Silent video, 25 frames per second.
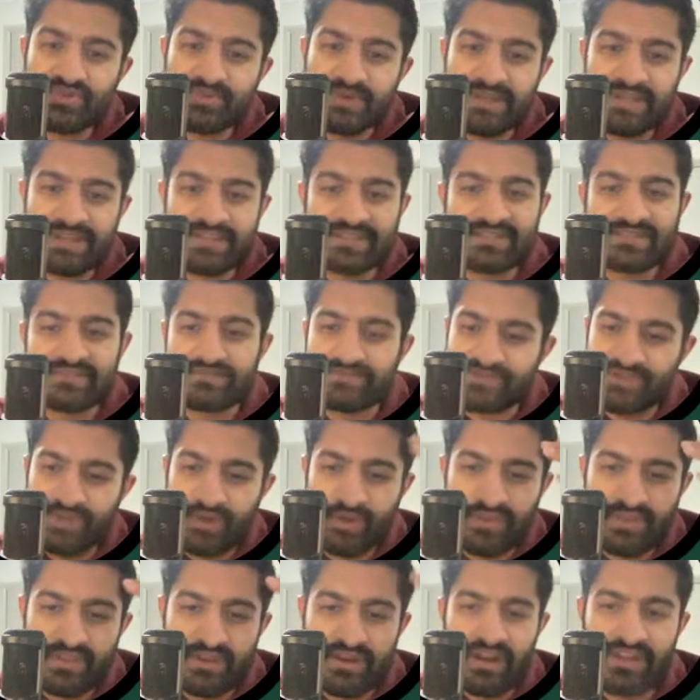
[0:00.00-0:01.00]
weeks.
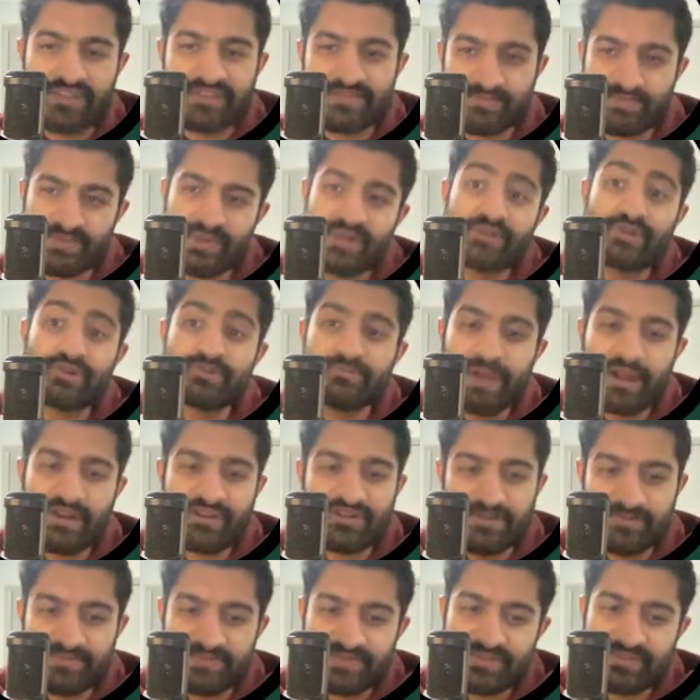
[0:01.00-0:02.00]
So there are some pretty good
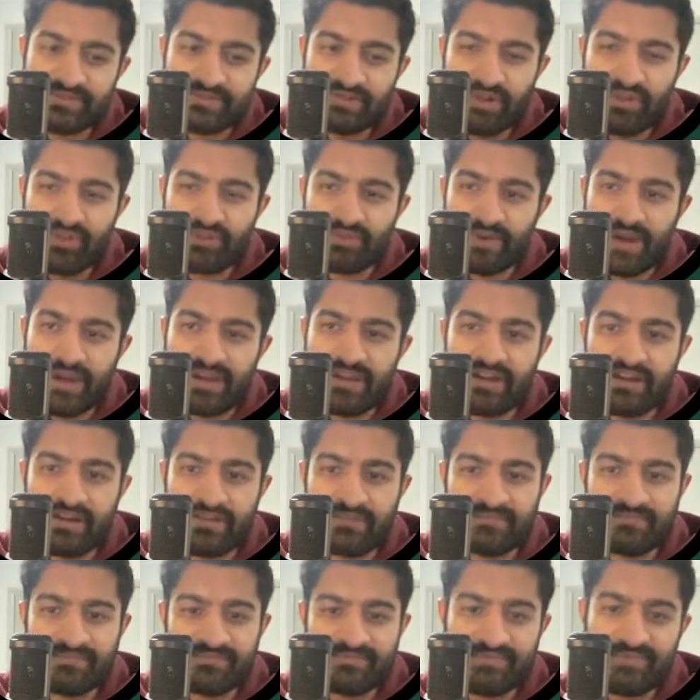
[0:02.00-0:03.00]
matchups still on the radar
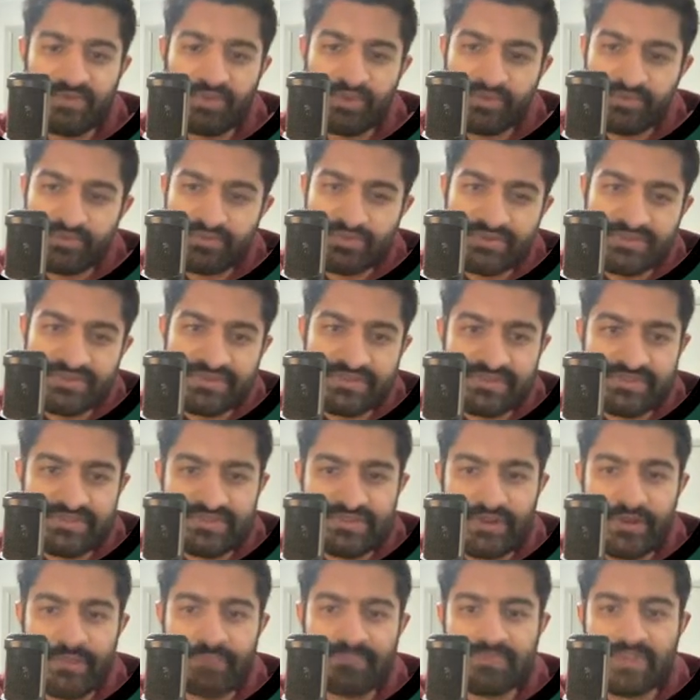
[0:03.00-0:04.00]
for the Roosters.
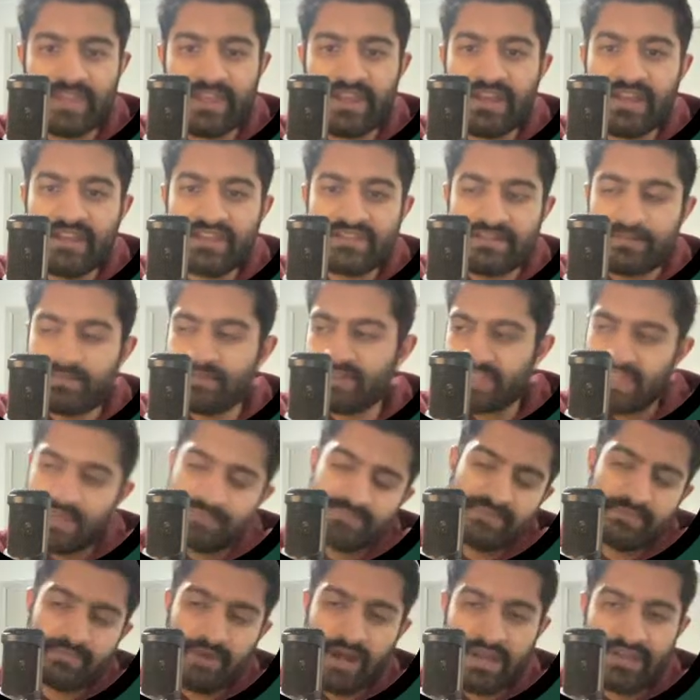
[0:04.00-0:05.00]
So something to
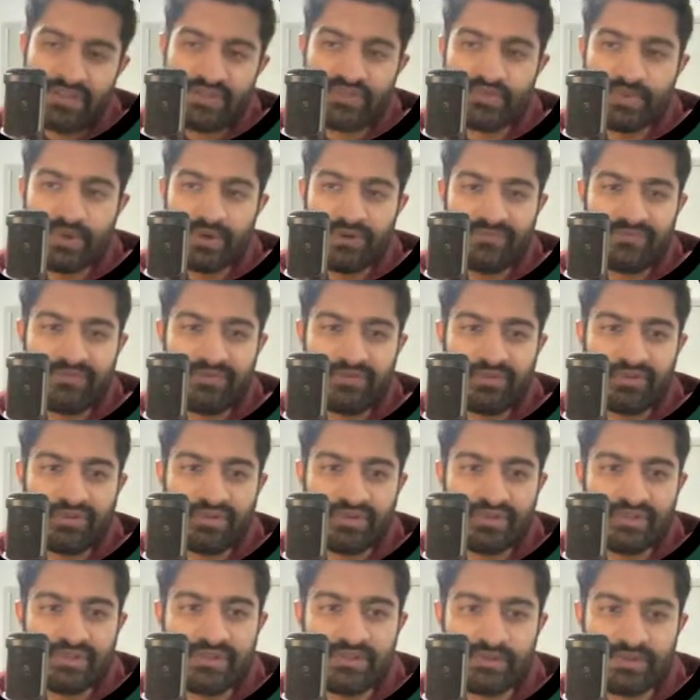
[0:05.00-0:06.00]
keep in mind as well for
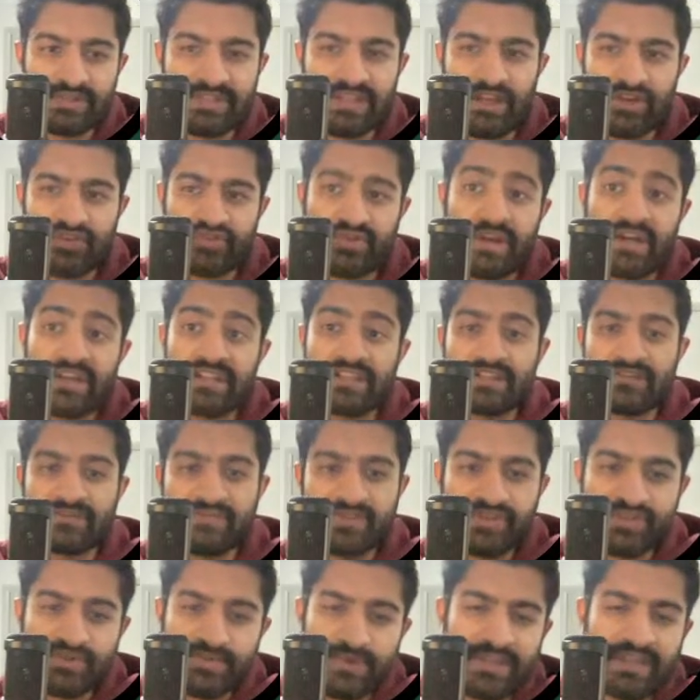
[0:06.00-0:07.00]
who you're looking at trading in for
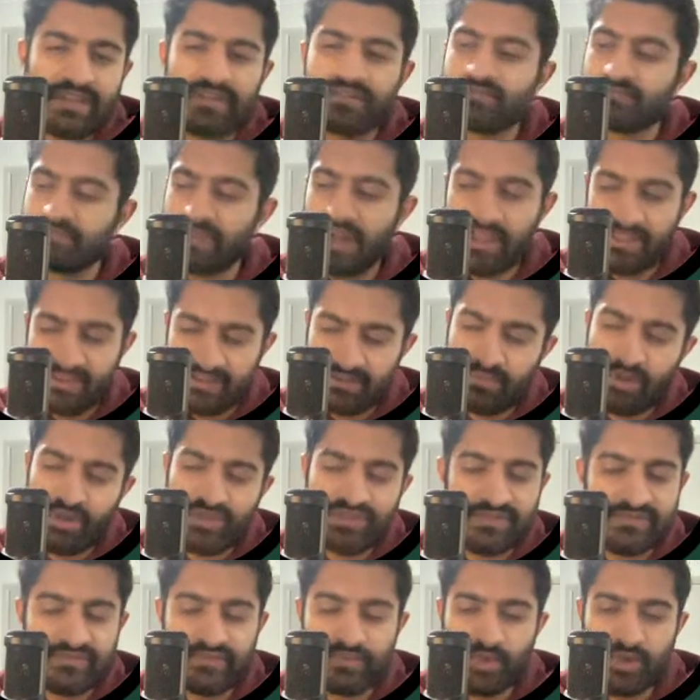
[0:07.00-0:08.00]
this week. I think
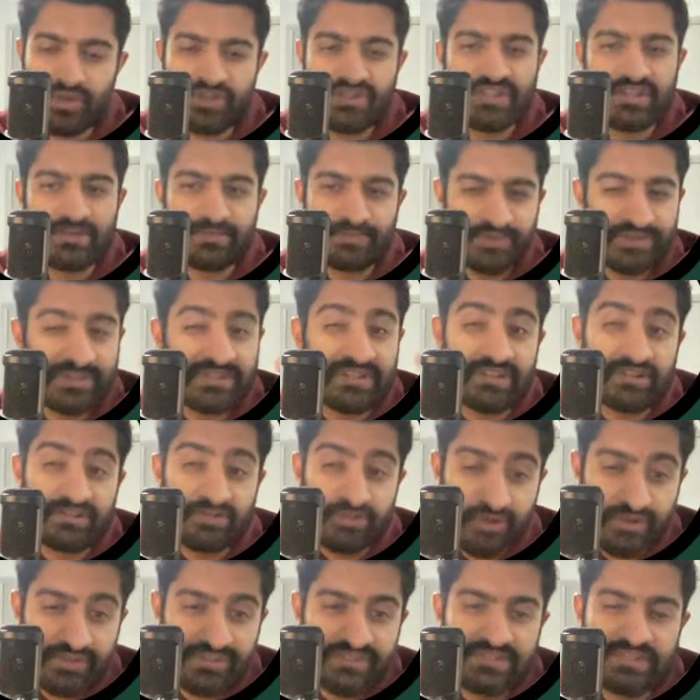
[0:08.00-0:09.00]
most of you watching are pretty
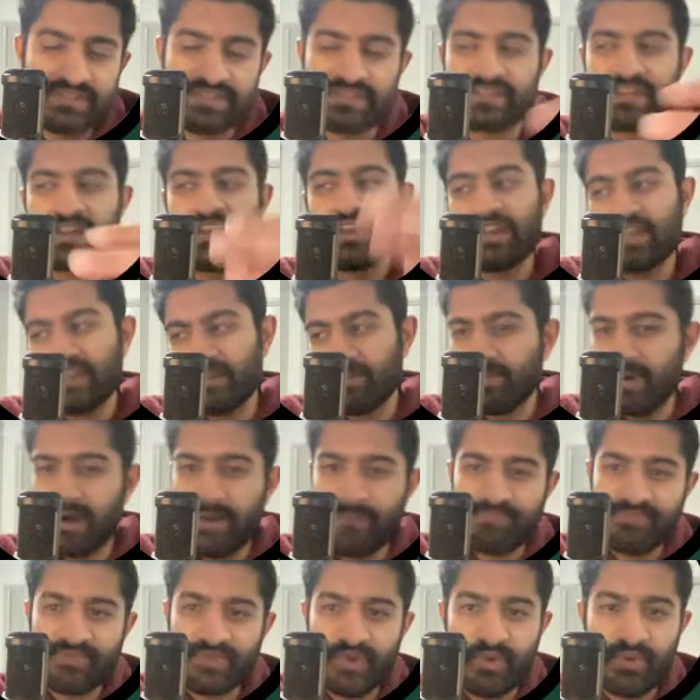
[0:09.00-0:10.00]
across this,
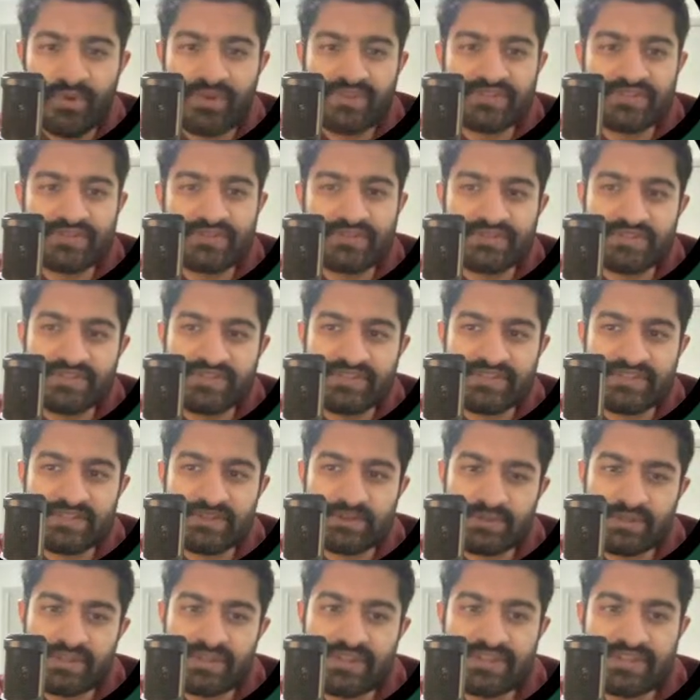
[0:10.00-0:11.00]
but always good to just
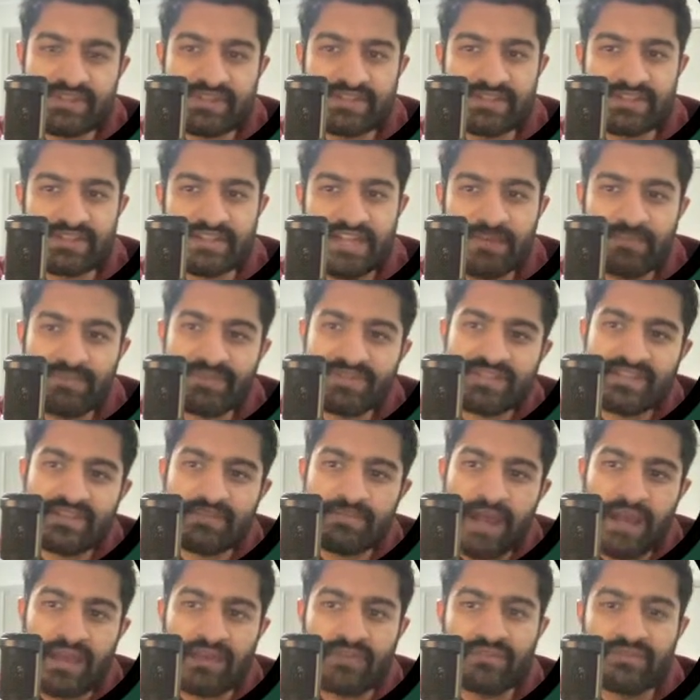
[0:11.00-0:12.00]
look at this and keep this in the
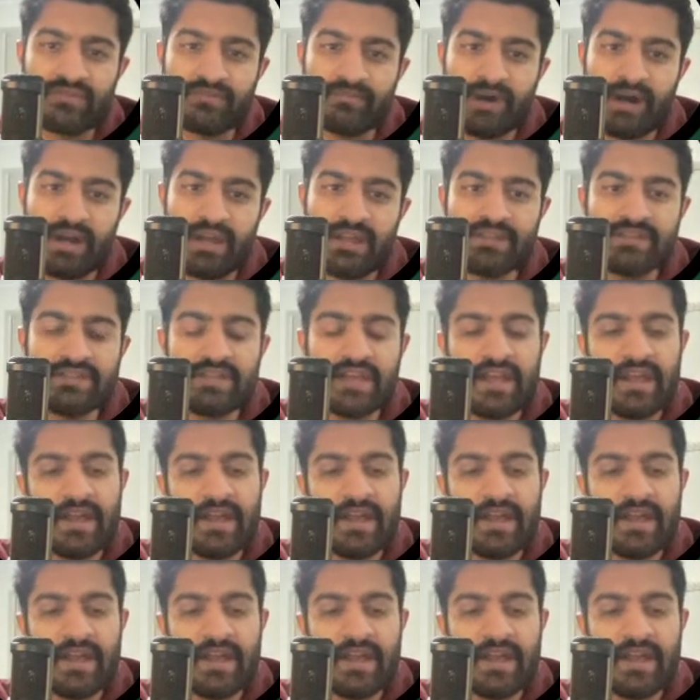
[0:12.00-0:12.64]
back of your mind.